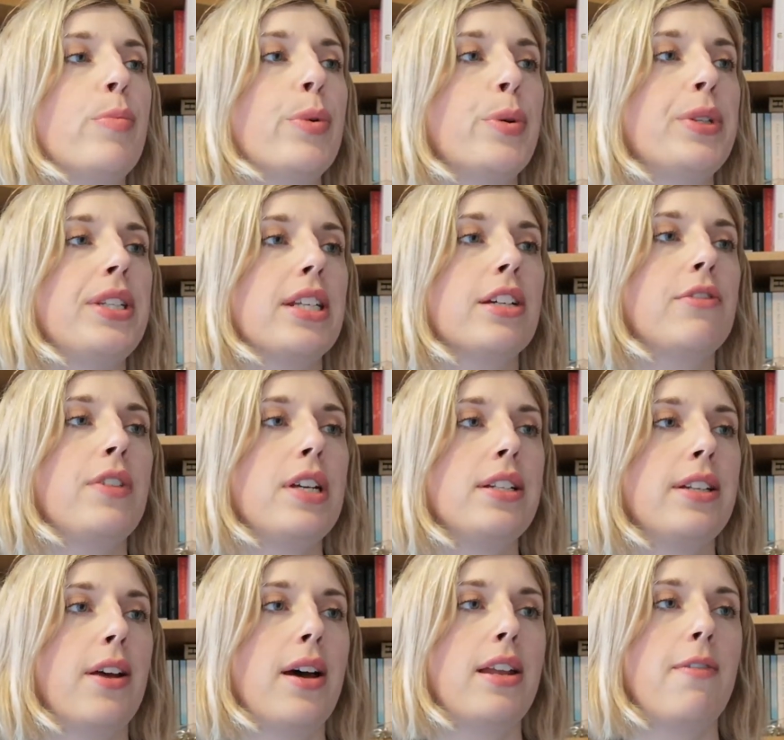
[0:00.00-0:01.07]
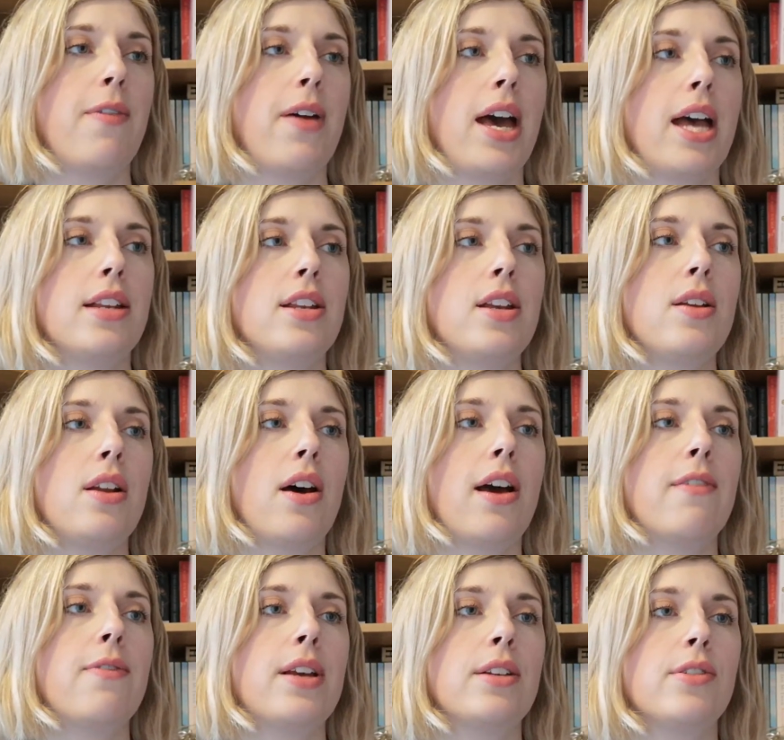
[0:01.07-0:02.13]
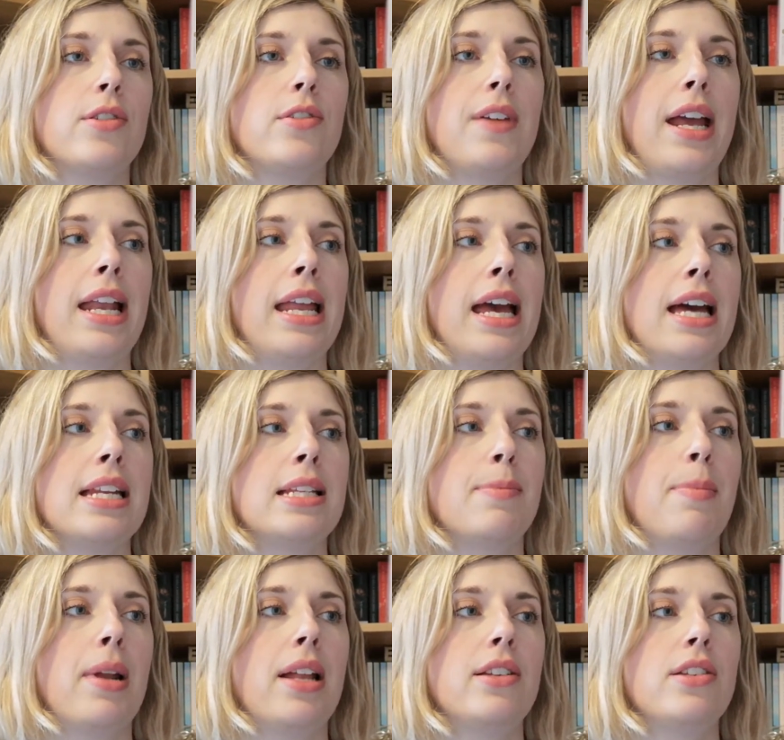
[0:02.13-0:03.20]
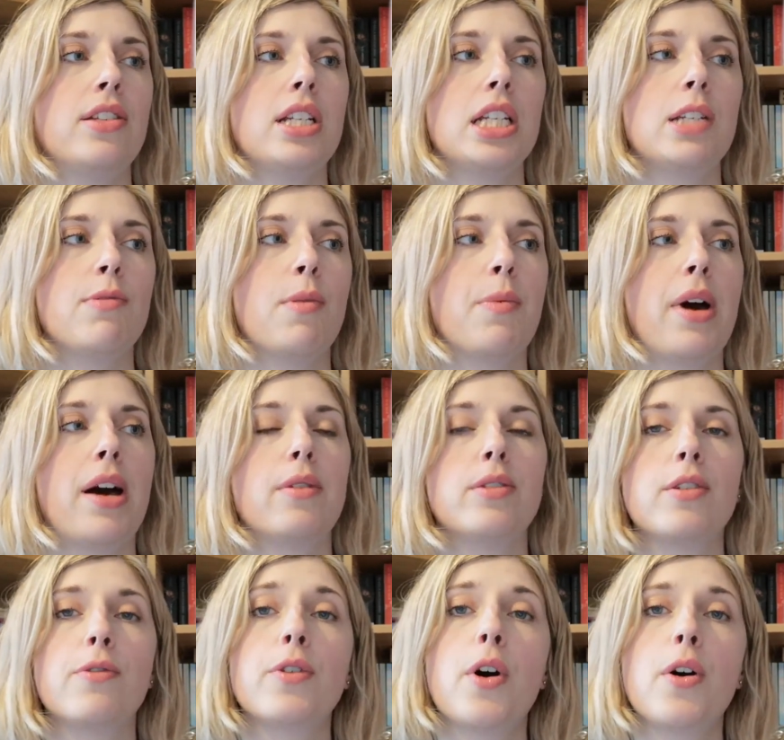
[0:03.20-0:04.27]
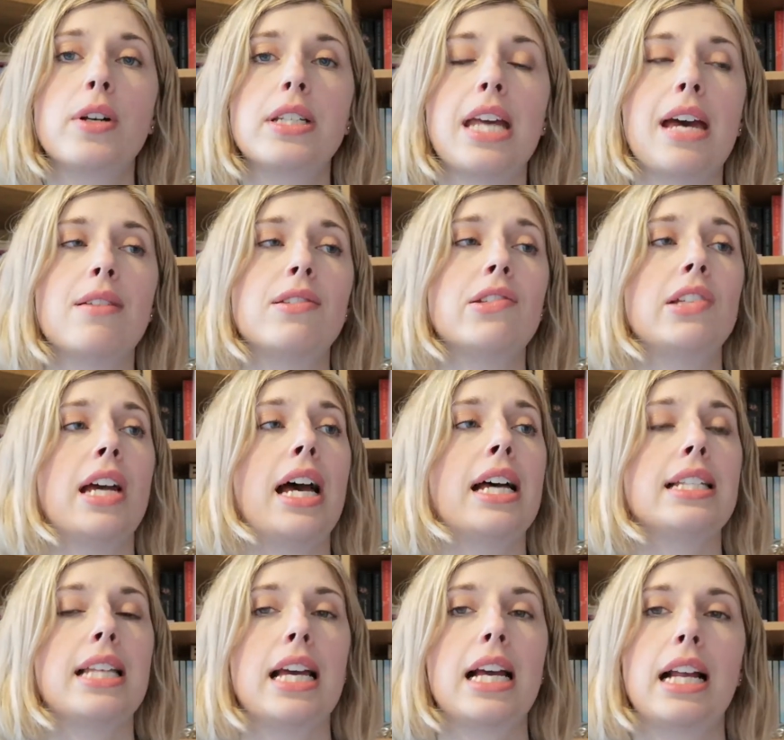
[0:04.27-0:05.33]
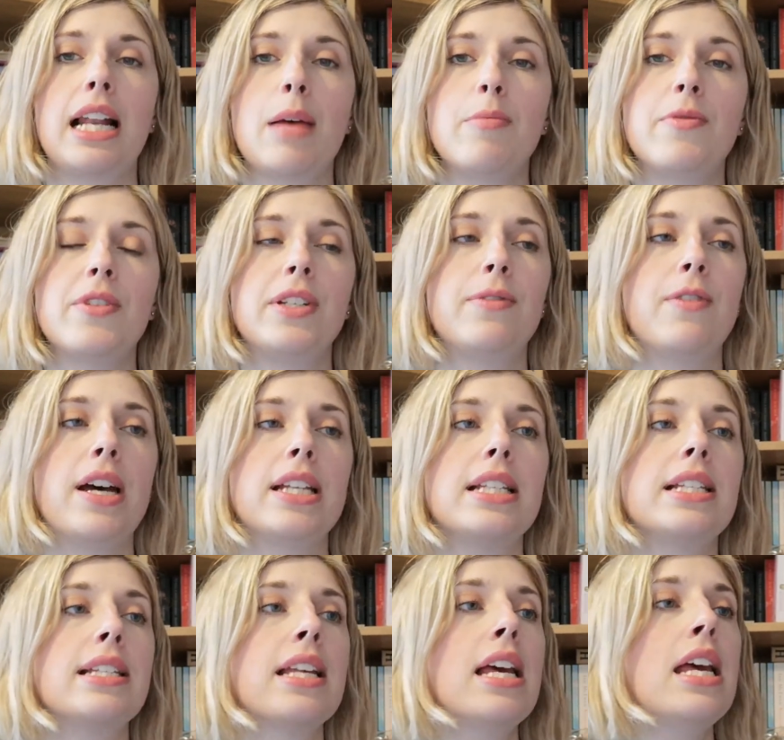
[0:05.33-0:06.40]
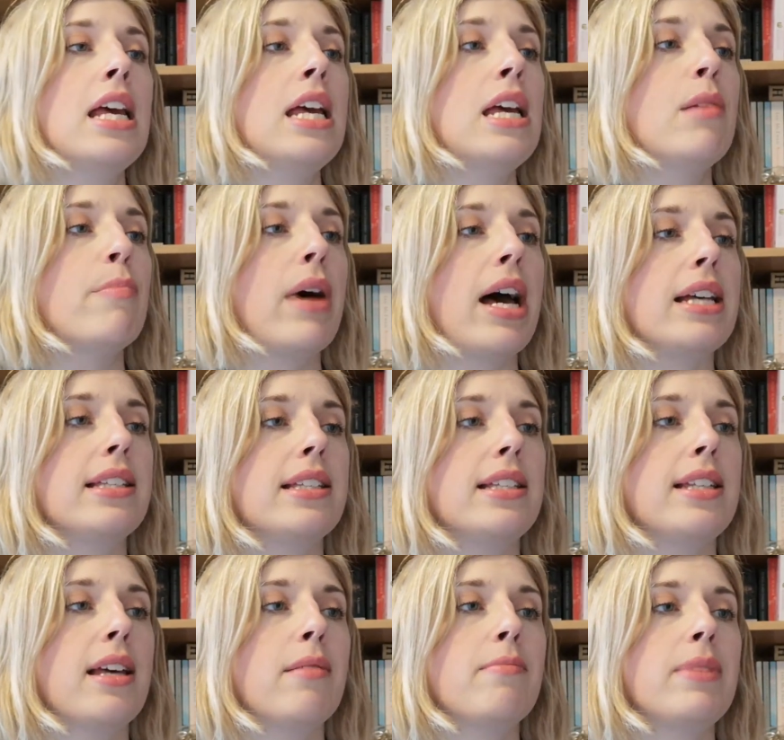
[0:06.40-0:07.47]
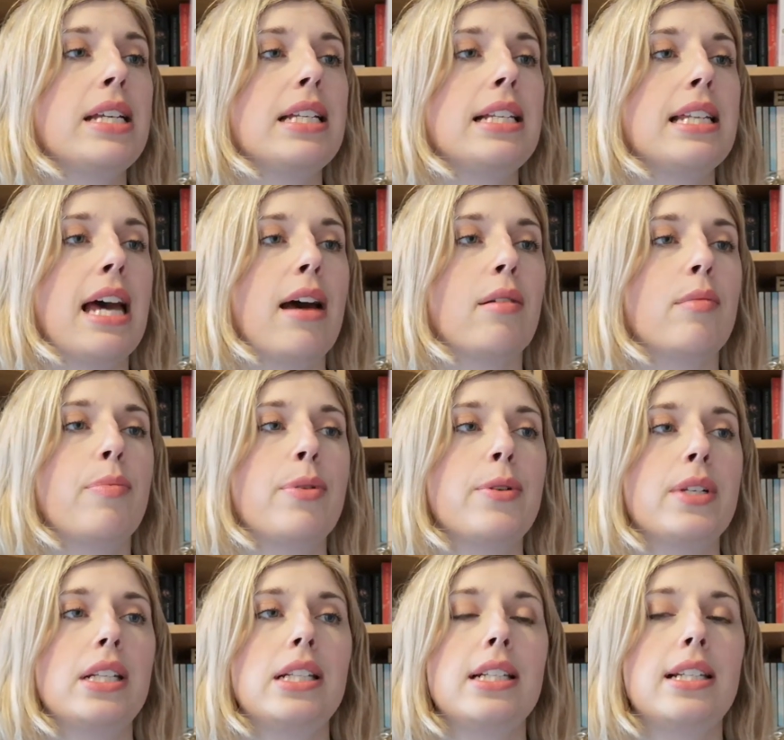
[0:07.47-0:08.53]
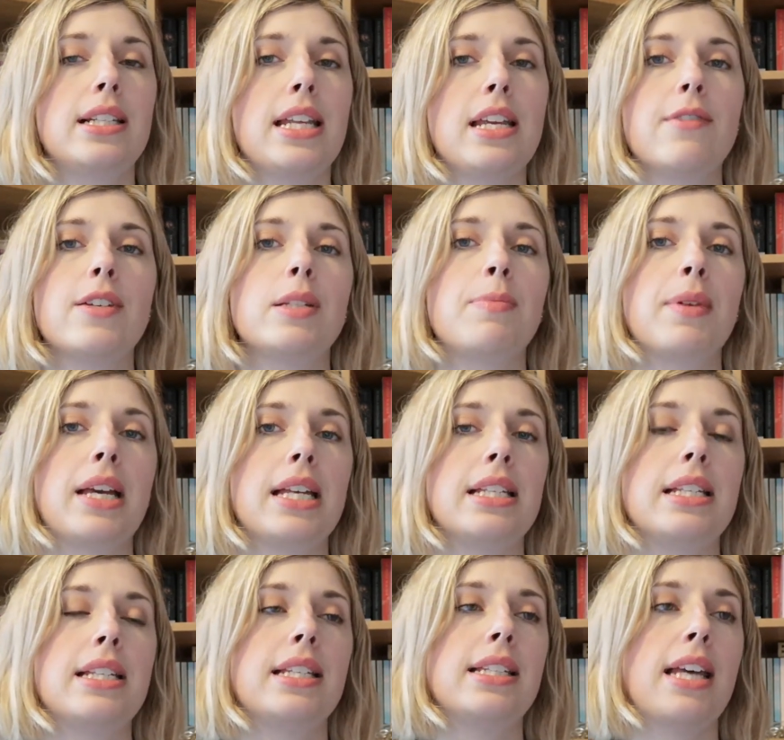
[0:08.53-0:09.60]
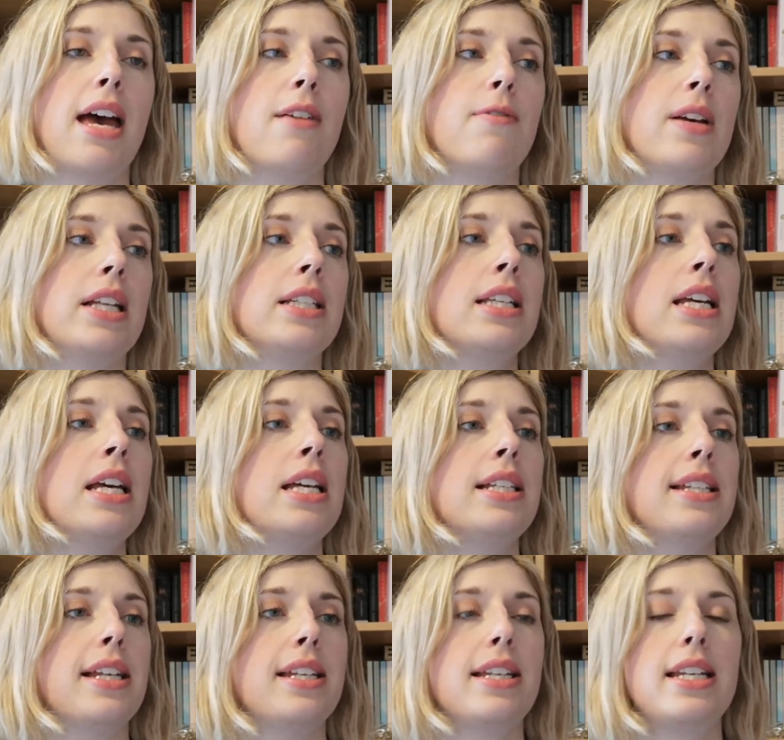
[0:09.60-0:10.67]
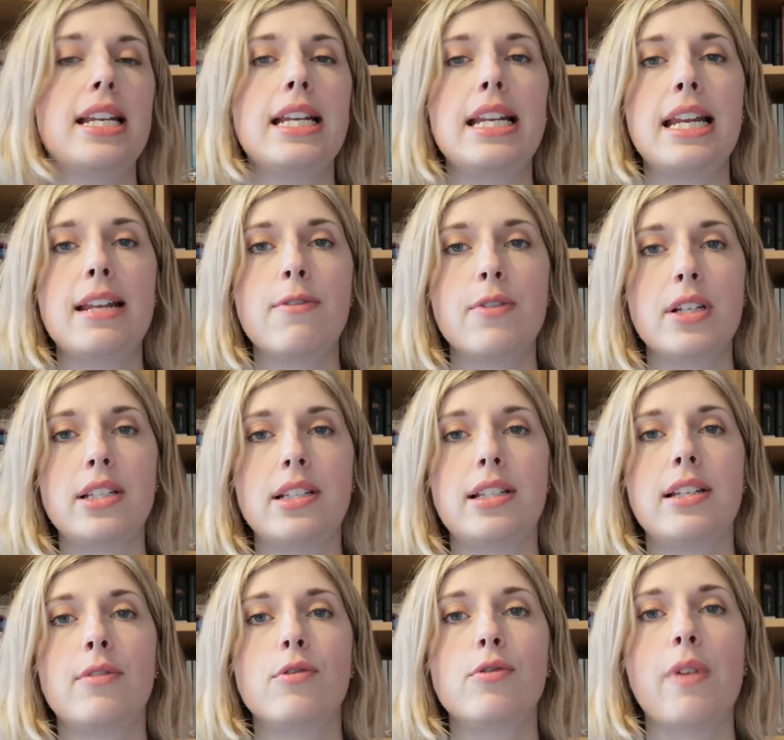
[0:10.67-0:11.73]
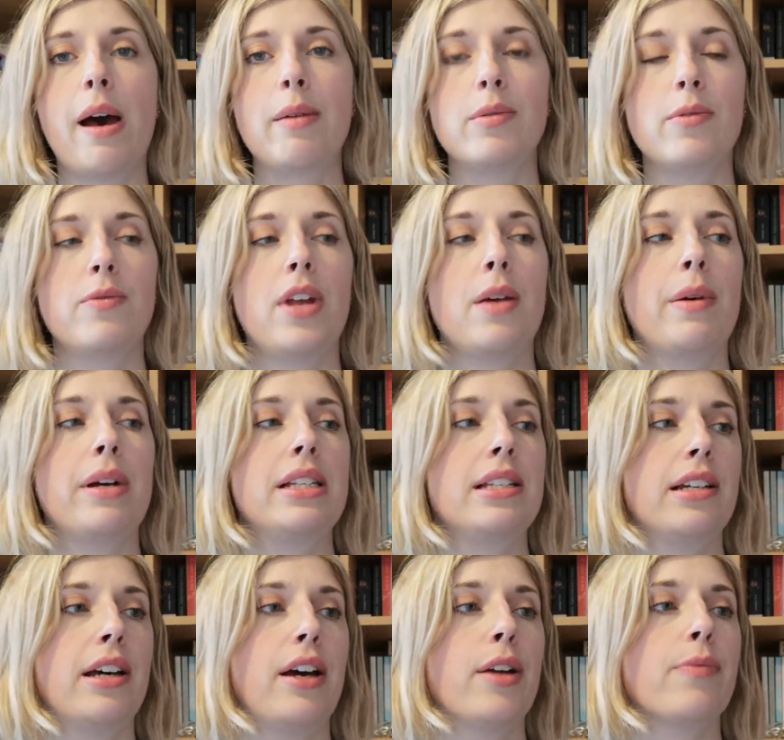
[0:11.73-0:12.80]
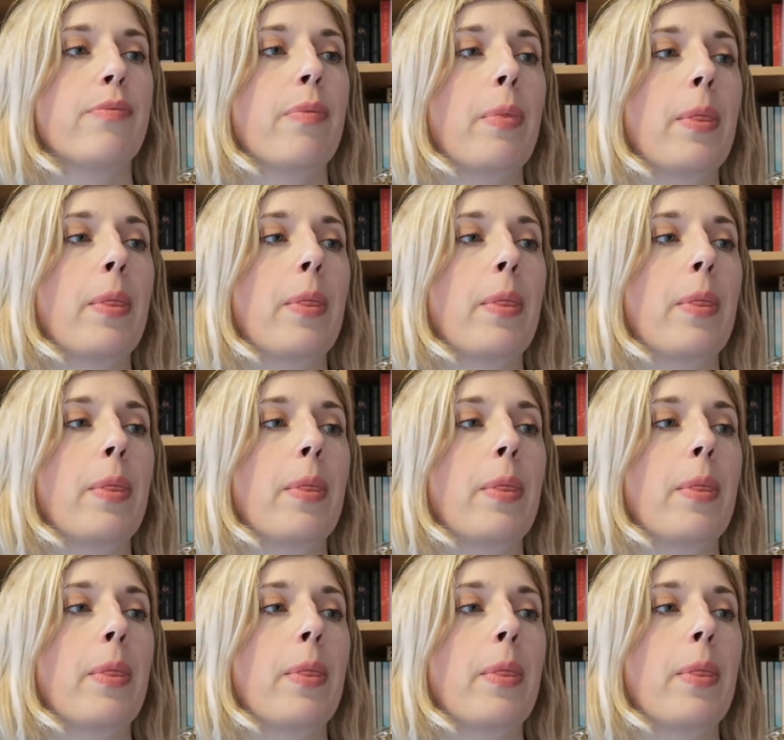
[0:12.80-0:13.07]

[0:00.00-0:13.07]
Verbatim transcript: boards a cruise liner for her new life in Australia and is plunged into a world of cocktails, jazz, and glamorous friends but as the sun beats down, poisonous secrets begin to surface. Suddenly, Lily finds herself trapped with nowhere to go.